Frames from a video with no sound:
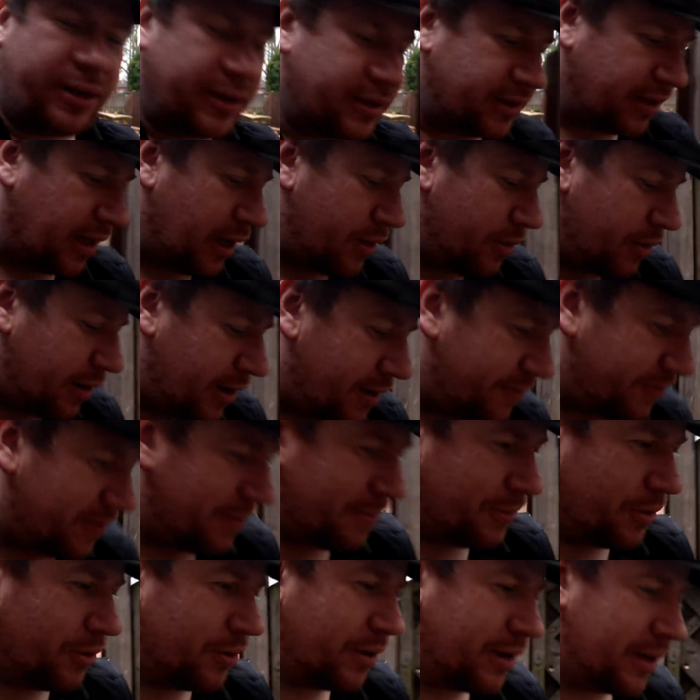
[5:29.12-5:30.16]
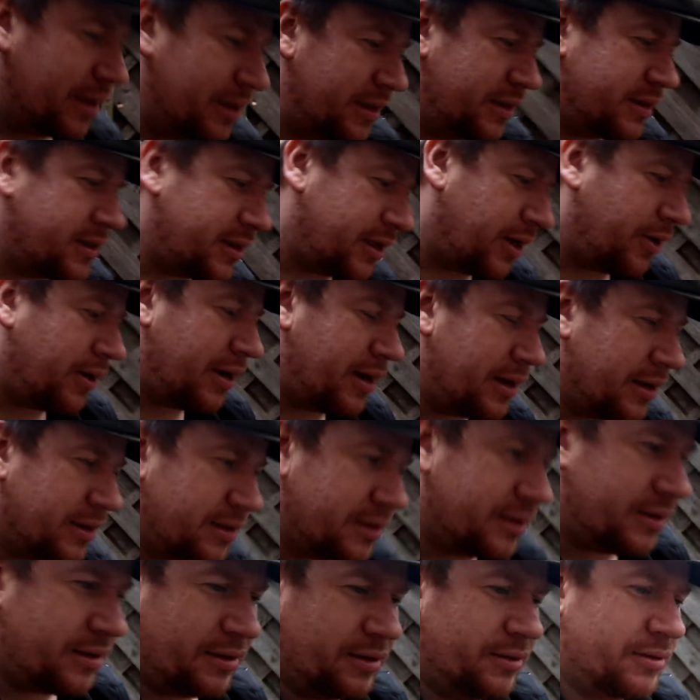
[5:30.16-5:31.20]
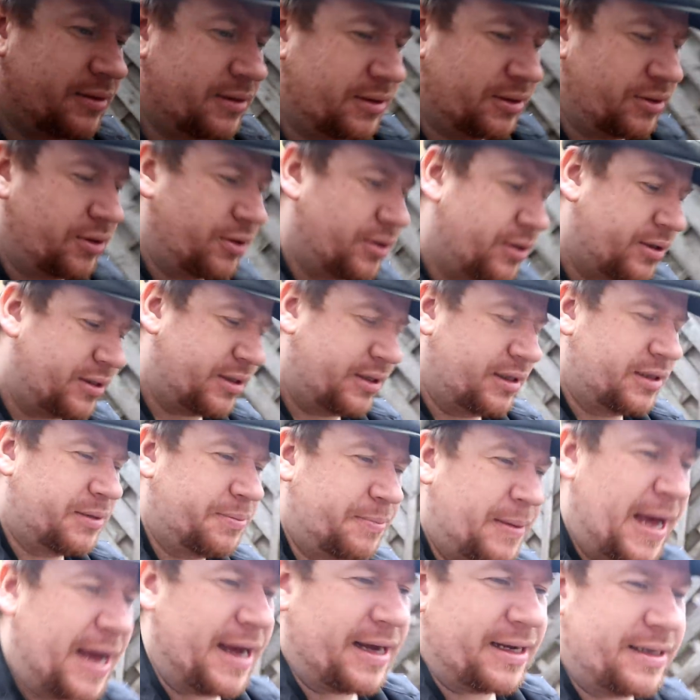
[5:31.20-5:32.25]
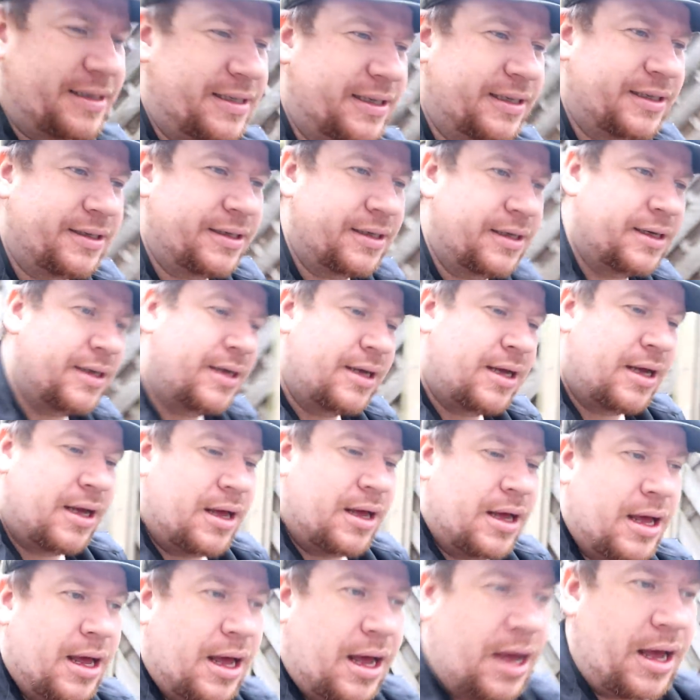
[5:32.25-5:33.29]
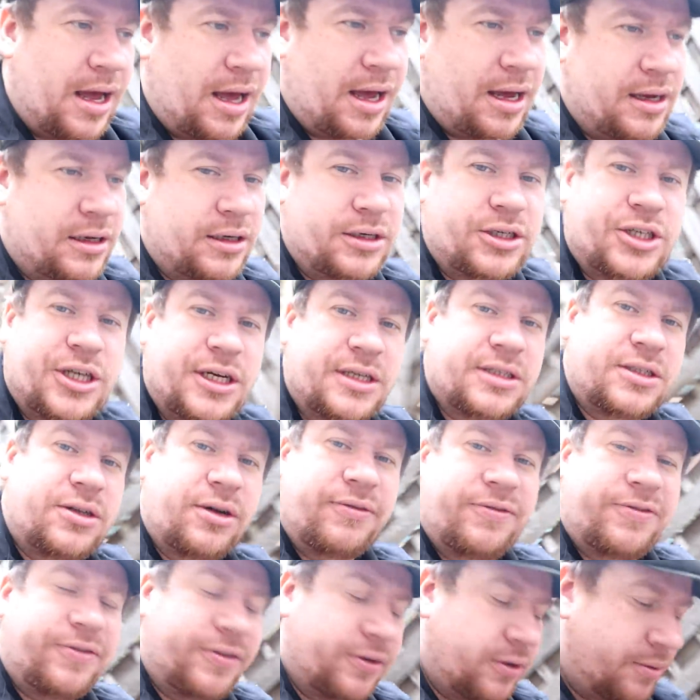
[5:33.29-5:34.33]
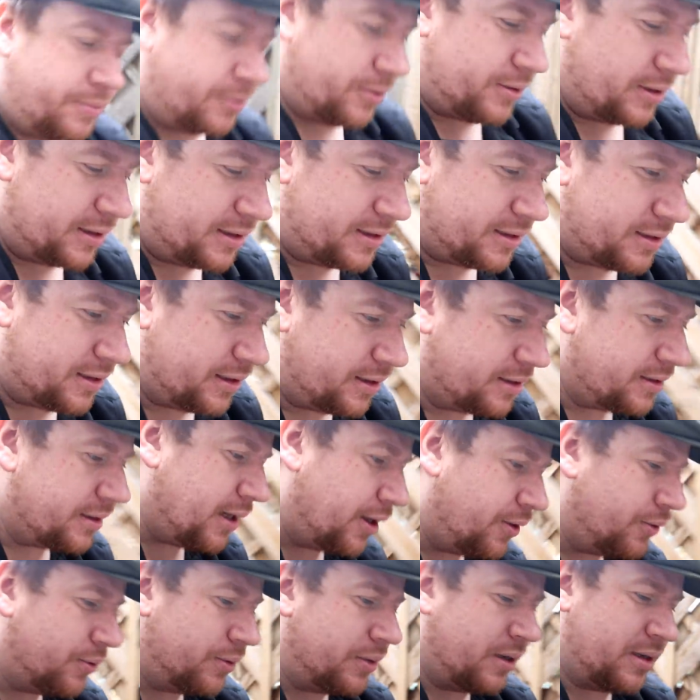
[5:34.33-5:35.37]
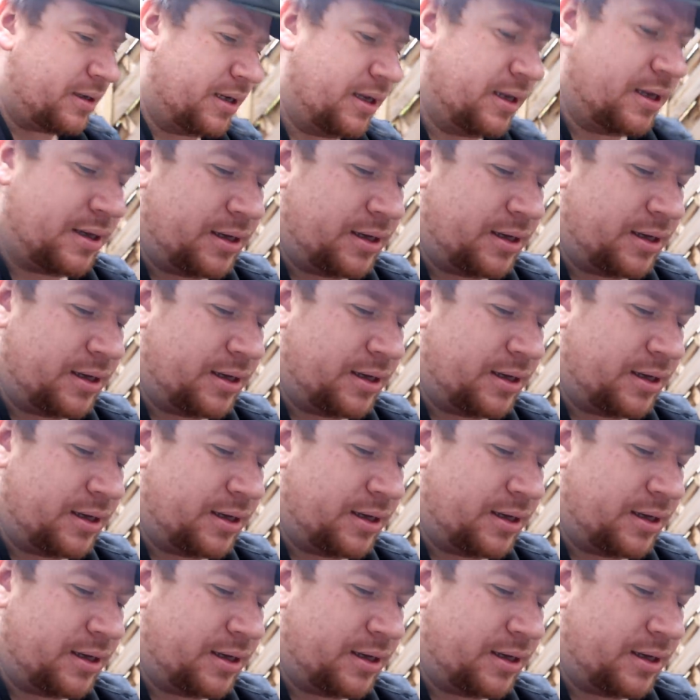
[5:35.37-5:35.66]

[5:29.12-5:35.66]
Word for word: and slower every morning, so I s sort of suspect uh, she's done for, boys. So uh,